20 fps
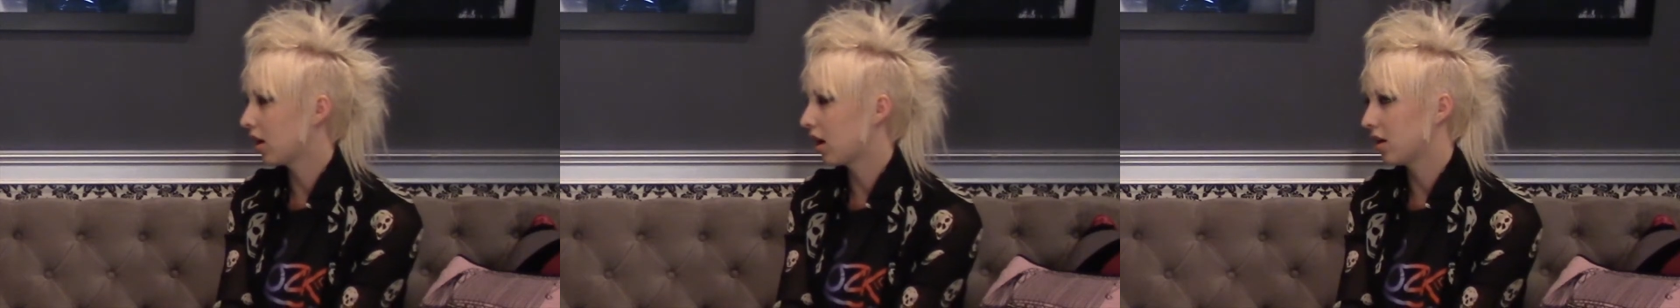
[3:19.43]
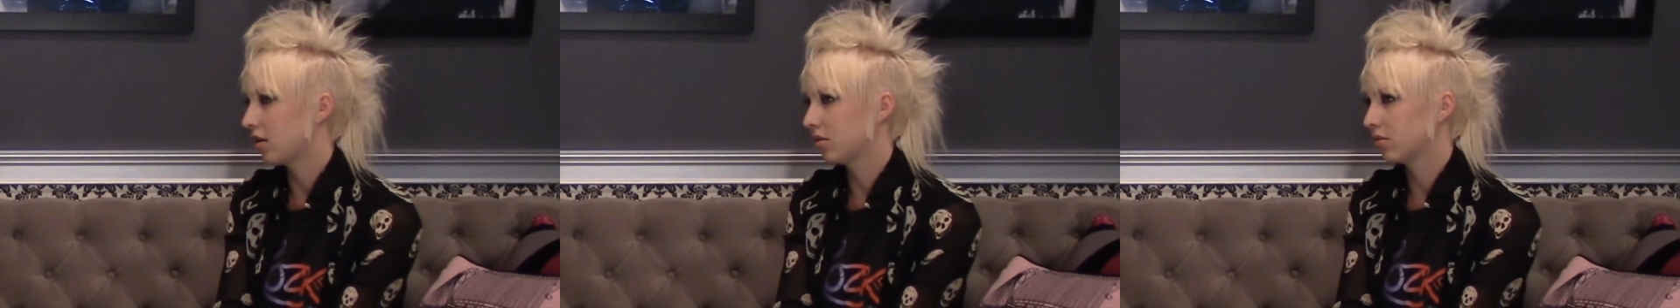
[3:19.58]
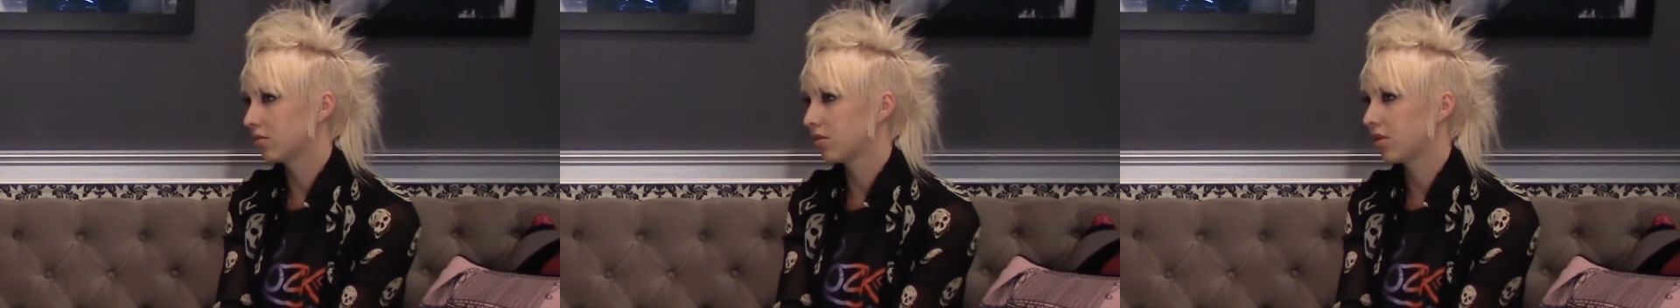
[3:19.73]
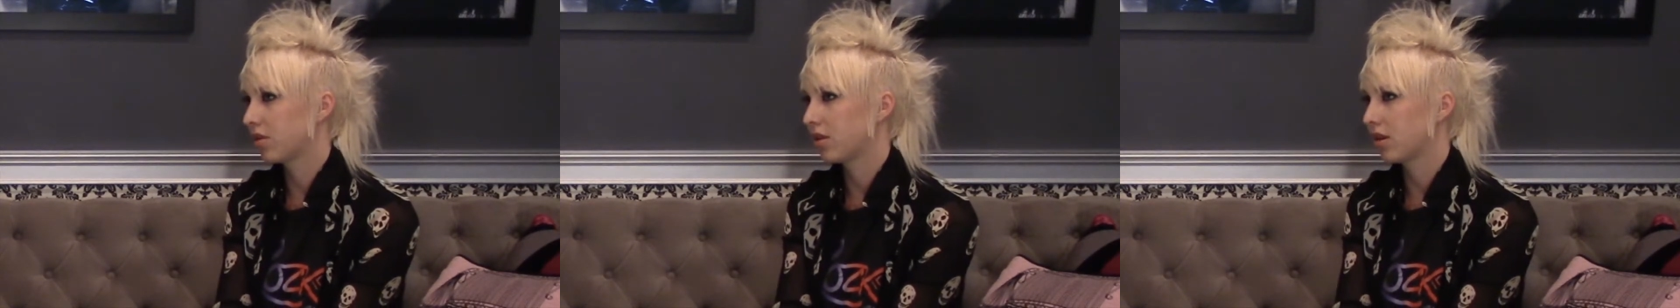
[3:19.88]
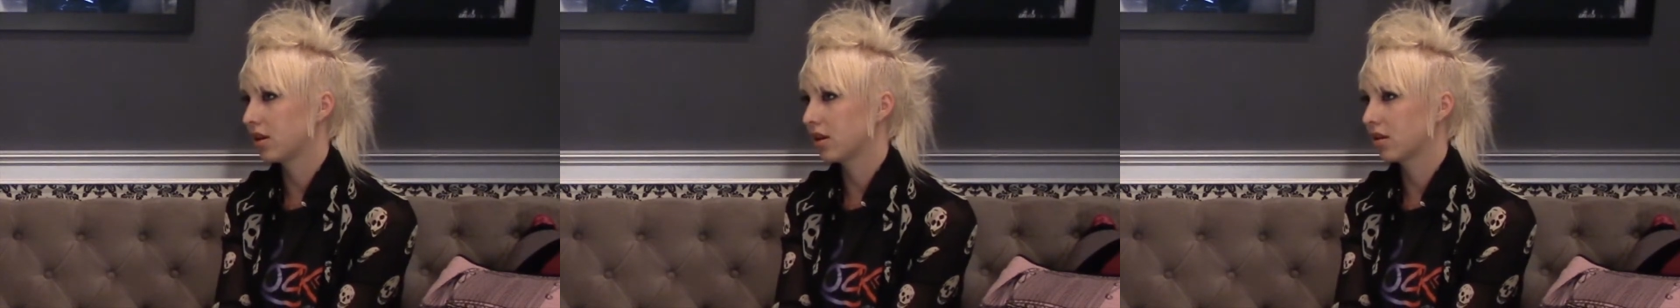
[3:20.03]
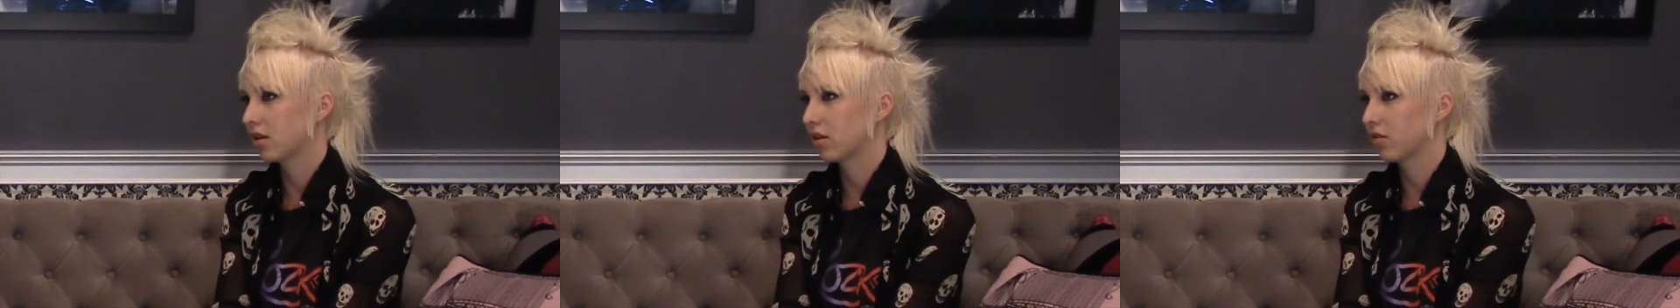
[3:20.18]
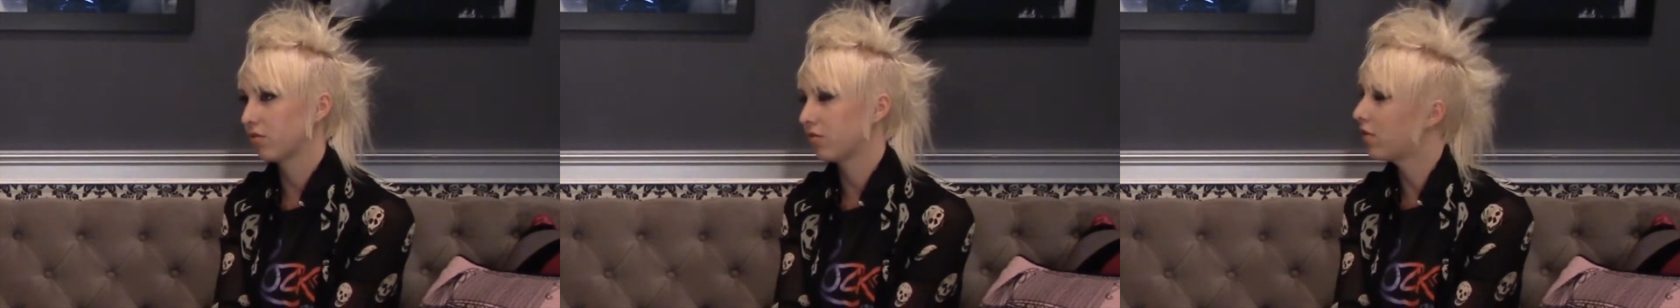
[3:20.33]
I don't think
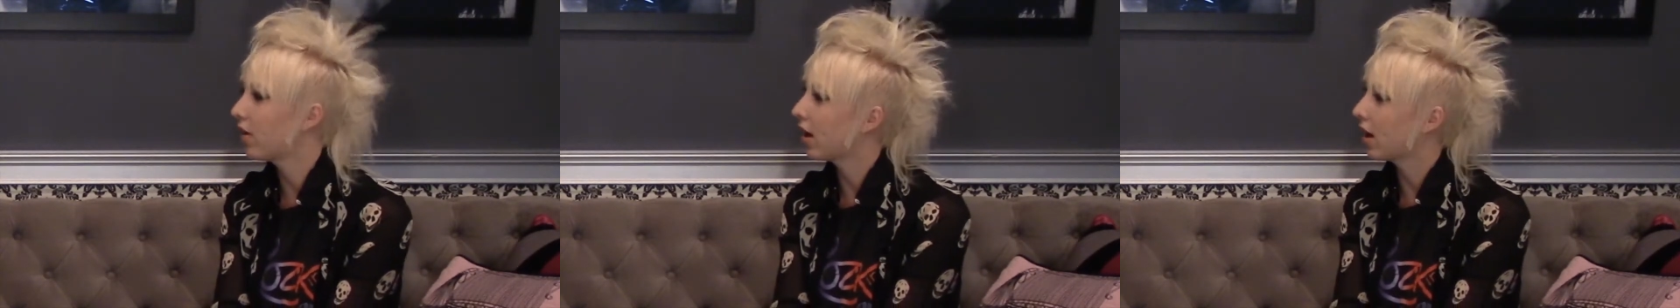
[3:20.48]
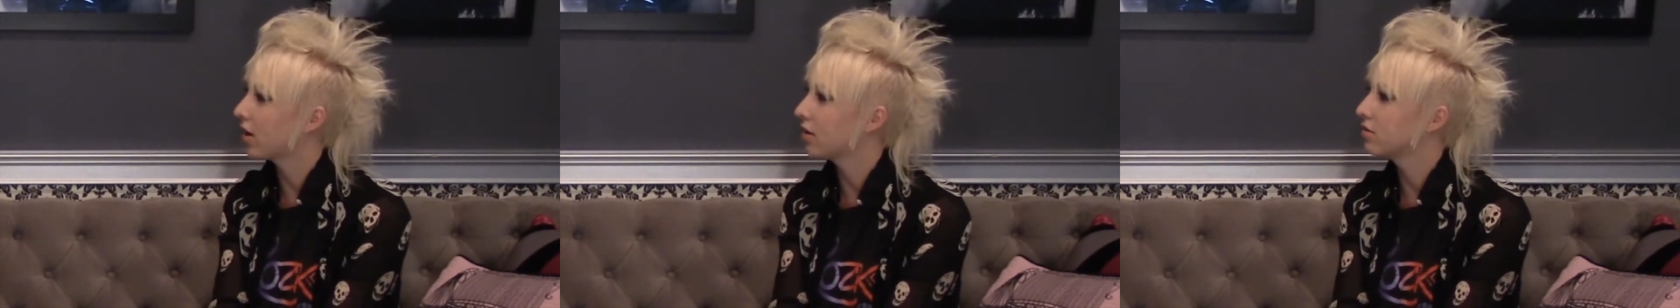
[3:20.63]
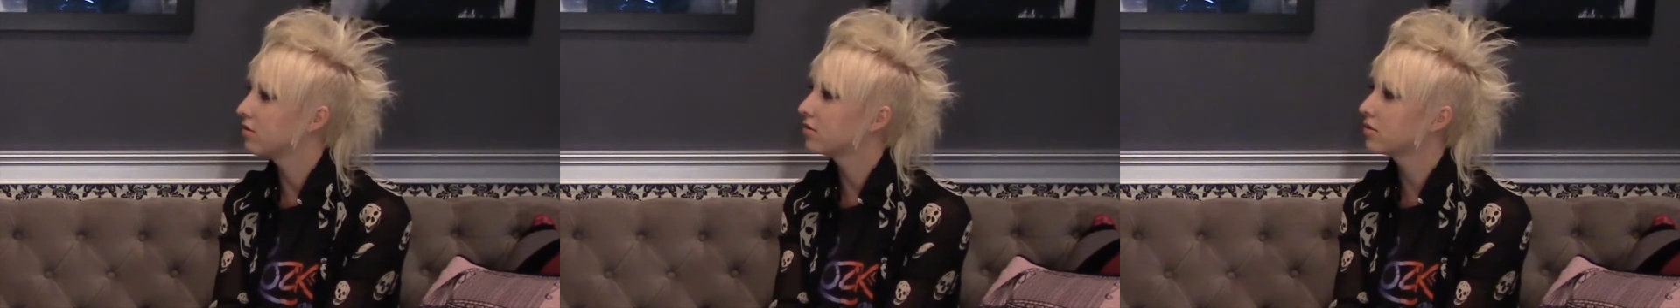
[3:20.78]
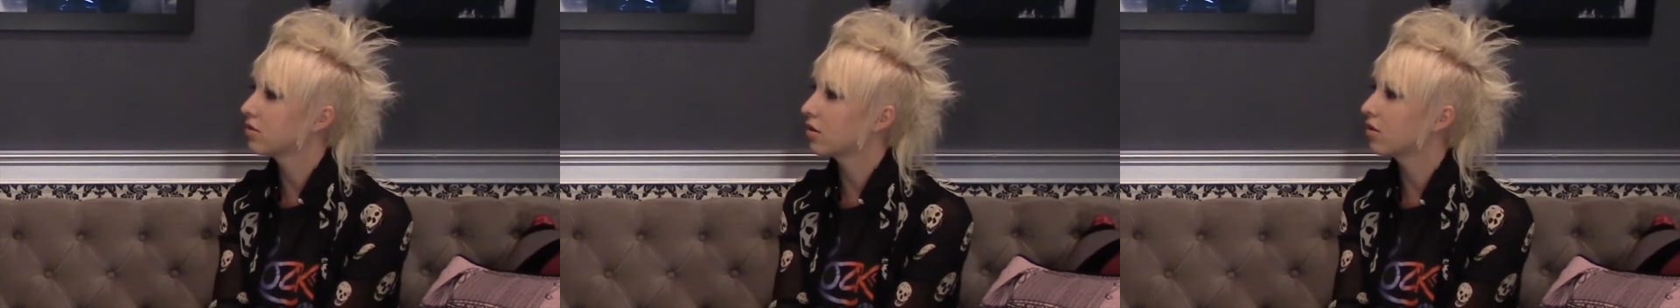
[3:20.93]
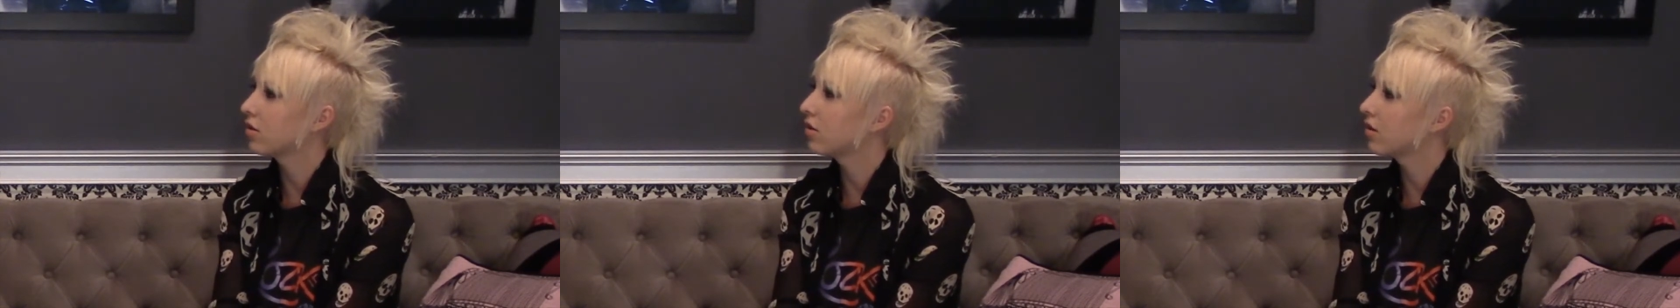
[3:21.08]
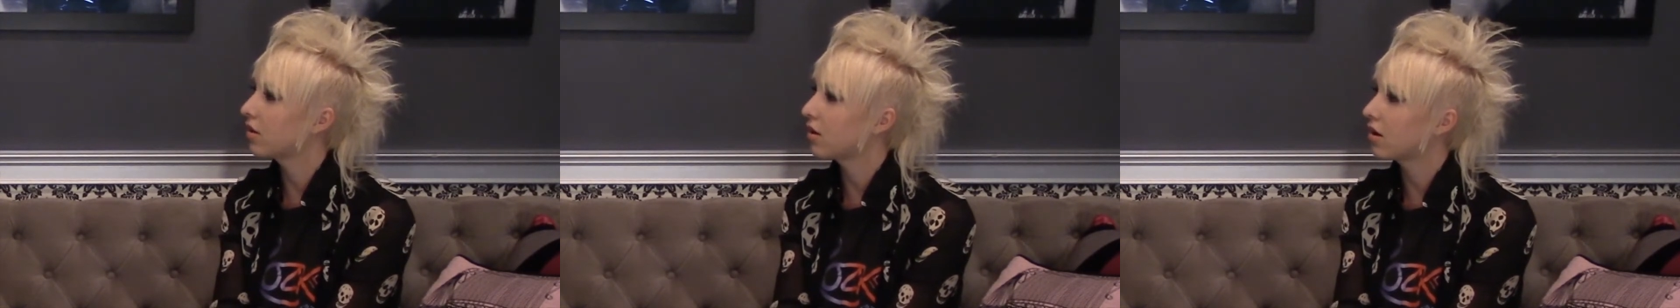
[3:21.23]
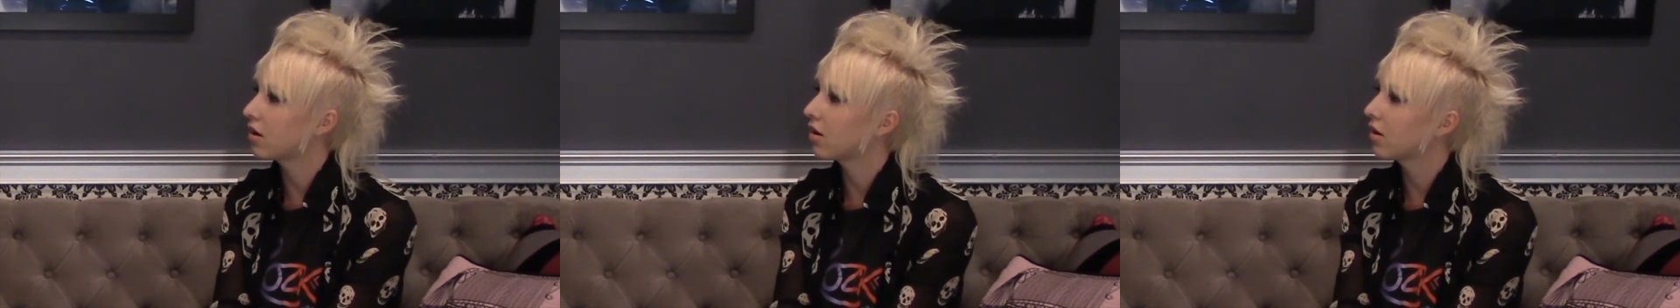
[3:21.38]
the fans aren't
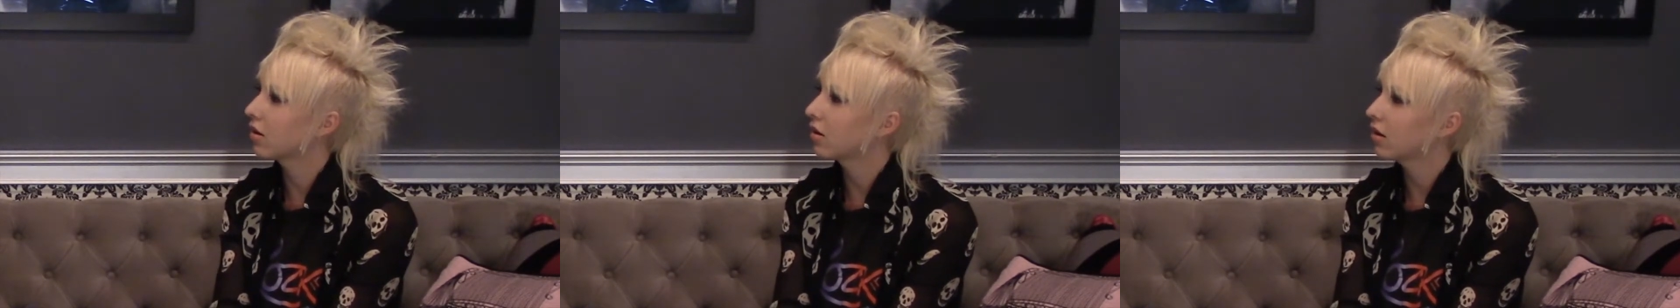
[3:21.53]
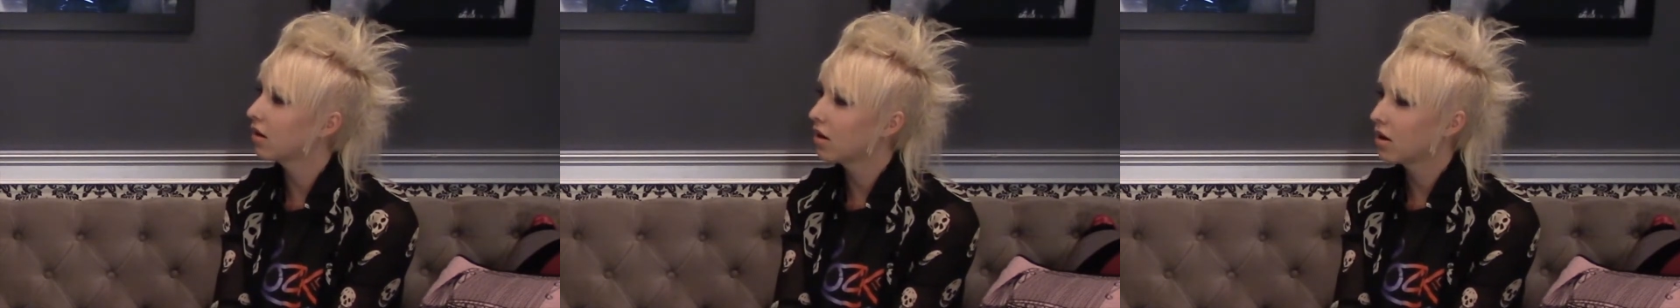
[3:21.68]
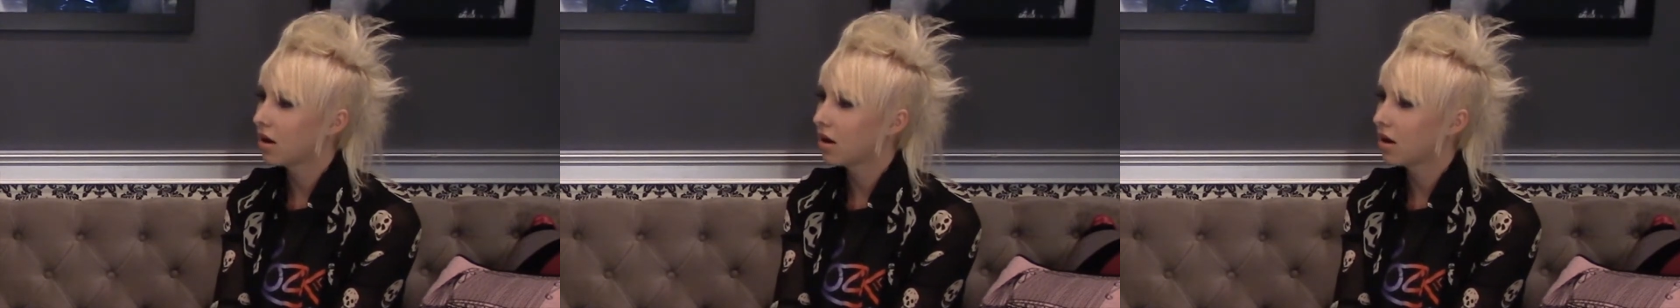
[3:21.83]
there.